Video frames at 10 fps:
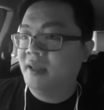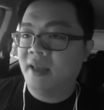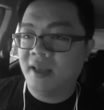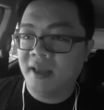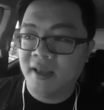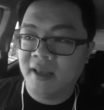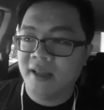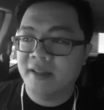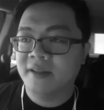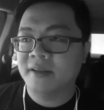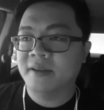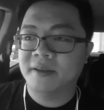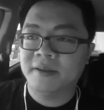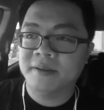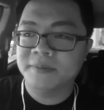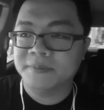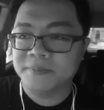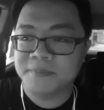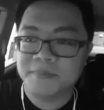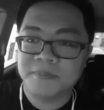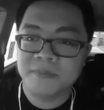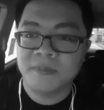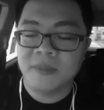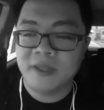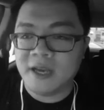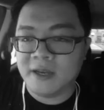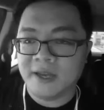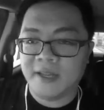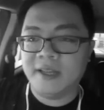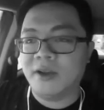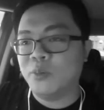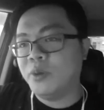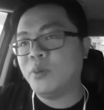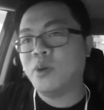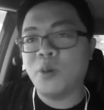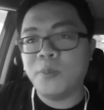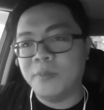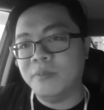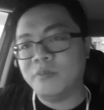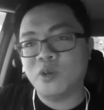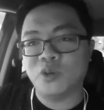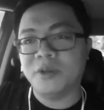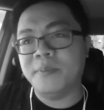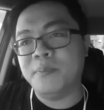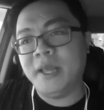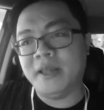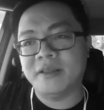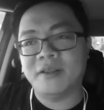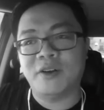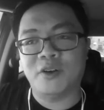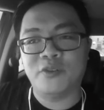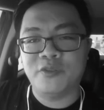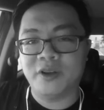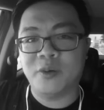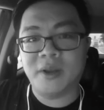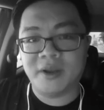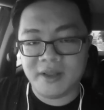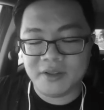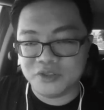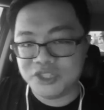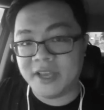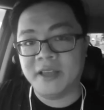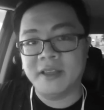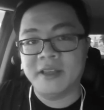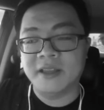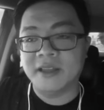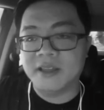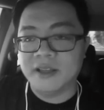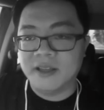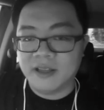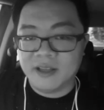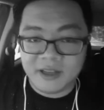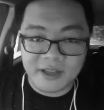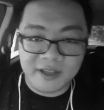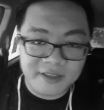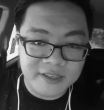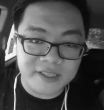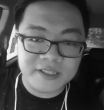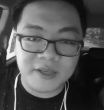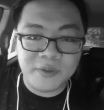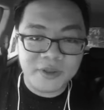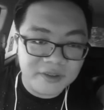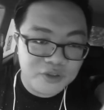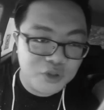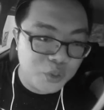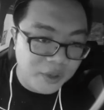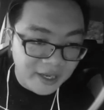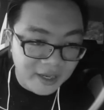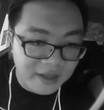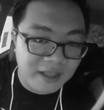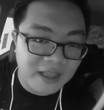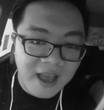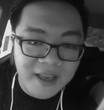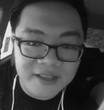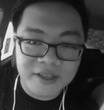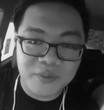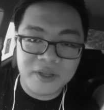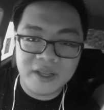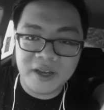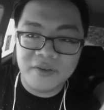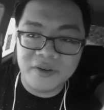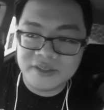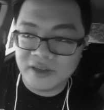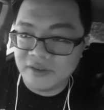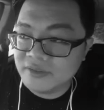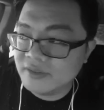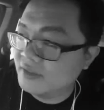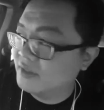And I think I will go to the meat of what I would like to share. These are some of the 3 lies that we tell ourselves